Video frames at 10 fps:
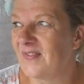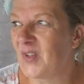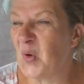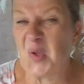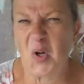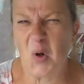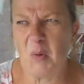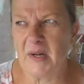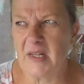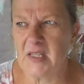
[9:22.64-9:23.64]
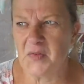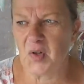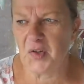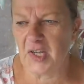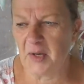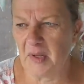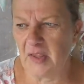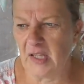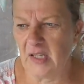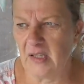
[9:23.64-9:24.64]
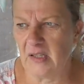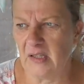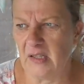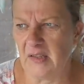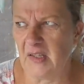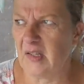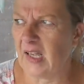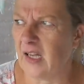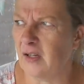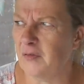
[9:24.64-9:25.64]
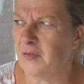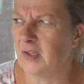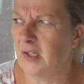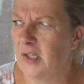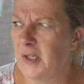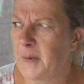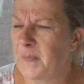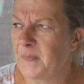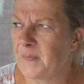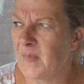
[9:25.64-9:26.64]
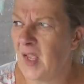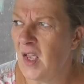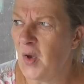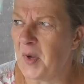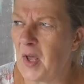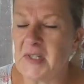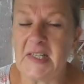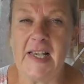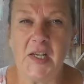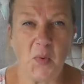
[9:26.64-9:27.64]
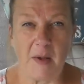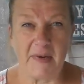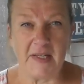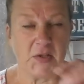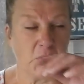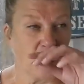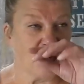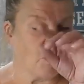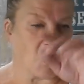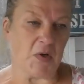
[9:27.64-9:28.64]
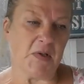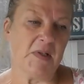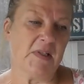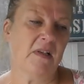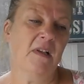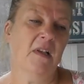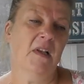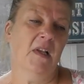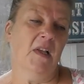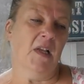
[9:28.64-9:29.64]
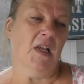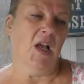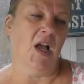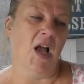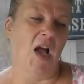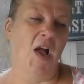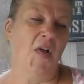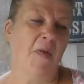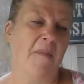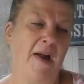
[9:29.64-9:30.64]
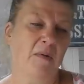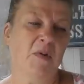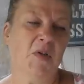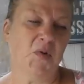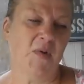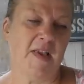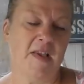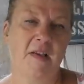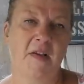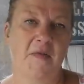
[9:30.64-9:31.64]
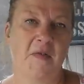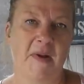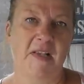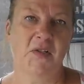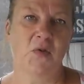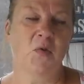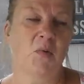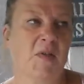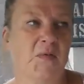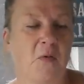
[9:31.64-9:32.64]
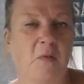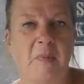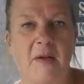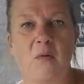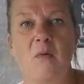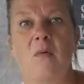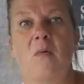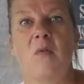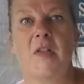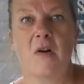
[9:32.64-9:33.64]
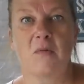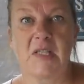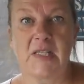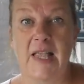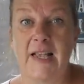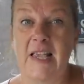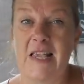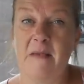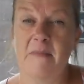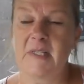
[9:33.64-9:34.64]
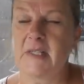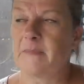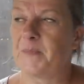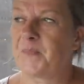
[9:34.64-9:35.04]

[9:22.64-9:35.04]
All the coal mines have gone now, I think they have. When I was a kid, where my school was, the boundary for my school was formed by all the old slag heaps.